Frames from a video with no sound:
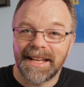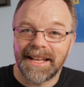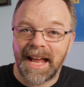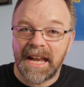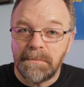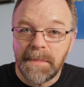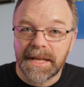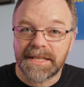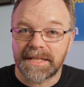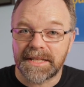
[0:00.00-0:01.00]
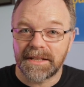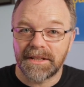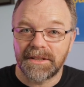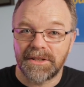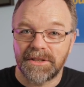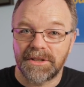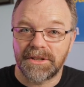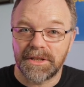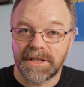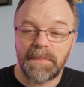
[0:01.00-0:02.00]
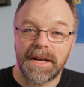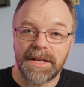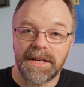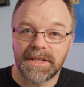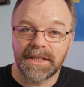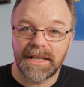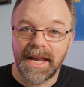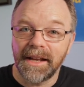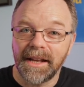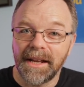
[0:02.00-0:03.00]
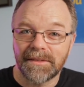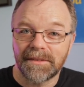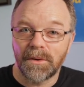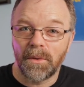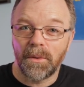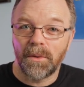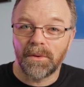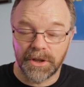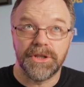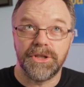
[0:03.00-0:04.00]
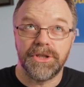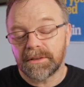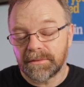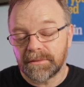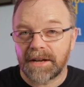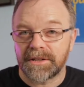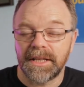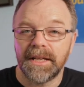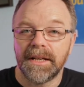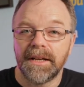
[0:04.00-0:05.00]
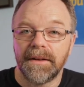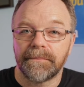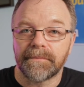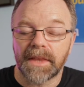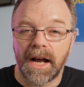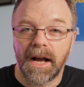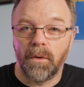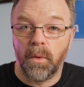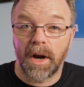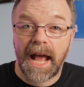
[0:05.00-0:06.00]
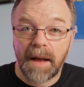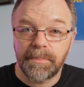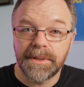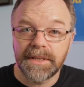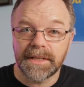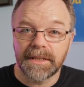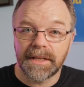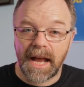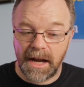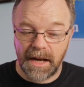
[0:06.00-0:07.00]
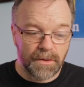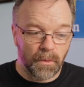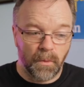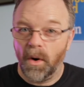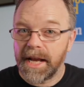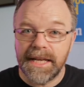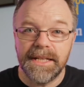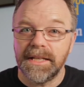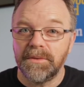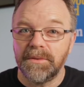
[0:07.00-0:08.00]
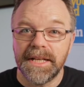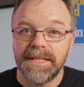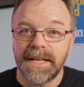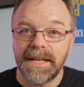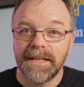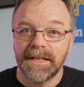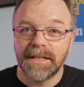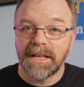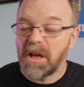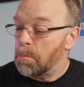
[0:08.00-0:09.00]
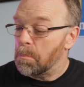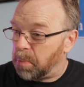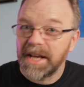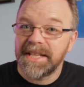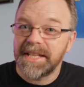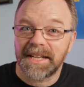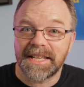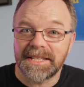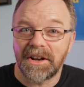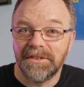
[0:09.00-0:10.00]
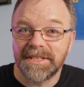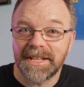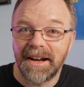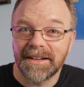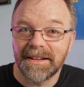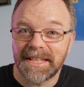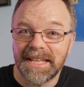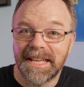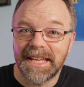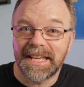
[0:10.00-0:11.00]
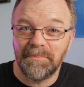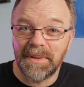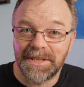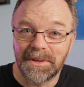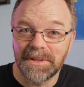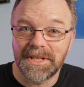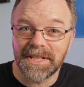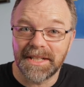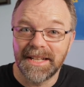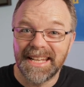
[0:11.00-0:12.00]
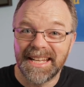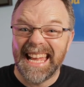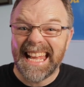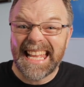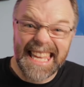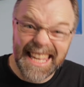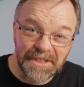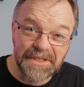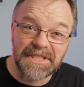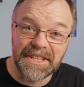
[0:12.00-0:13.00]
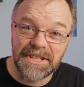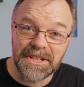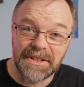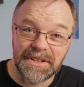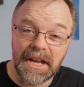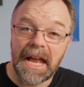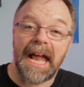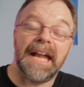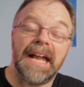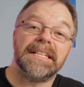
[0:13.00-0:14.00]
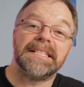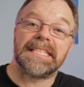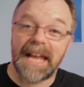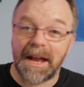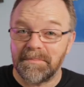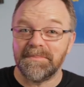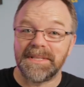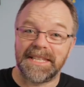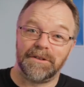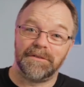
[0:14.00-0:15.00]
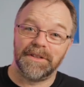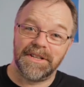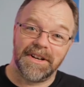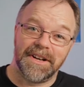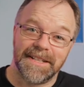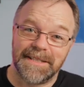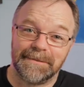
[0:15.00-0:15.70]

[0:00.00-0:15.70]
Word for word: admits to the Spanish king, or the duke actually, uh, what happened and why he did what he did, bites out his own tongue so that he can't be tortured, kills the duke, and then stabs himself and dies.